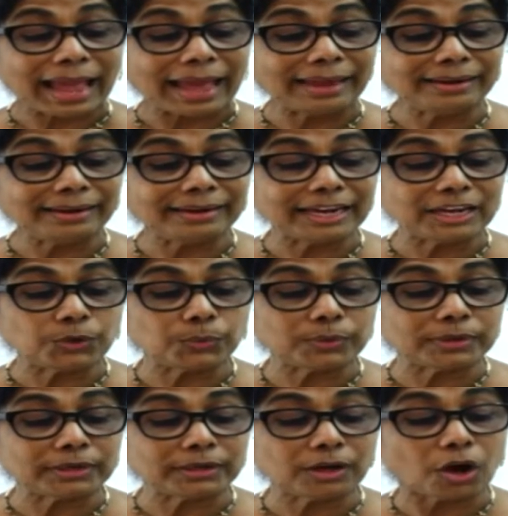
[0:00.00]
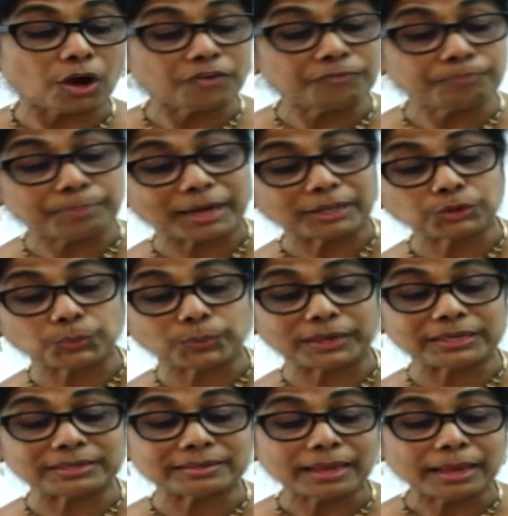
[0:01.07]
and network of
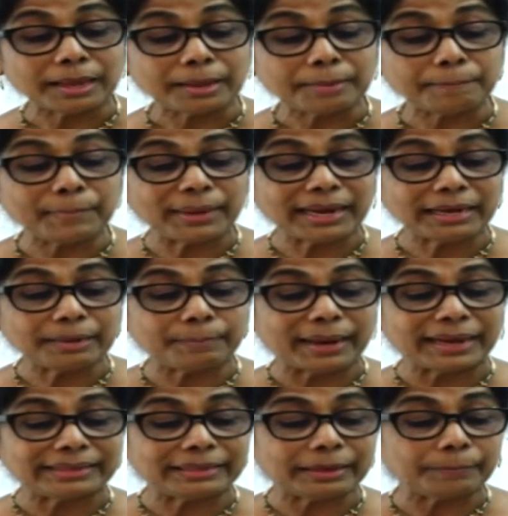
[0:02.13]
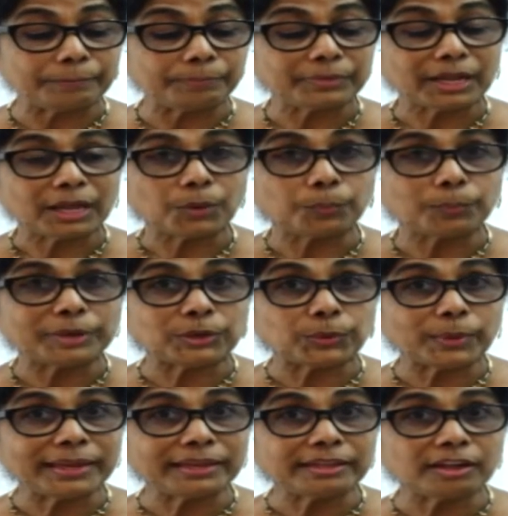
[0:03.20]
pathways made by them
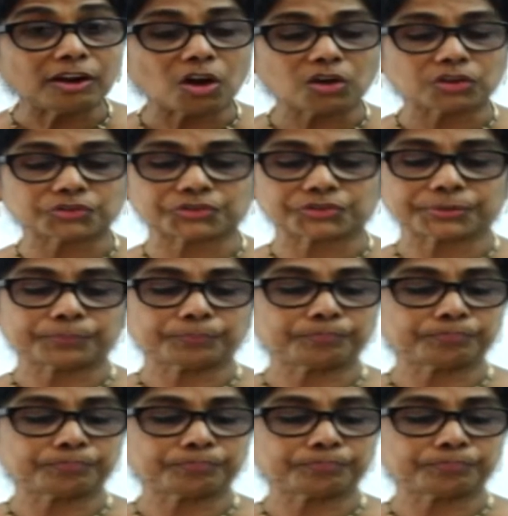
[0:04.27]
between the rocks.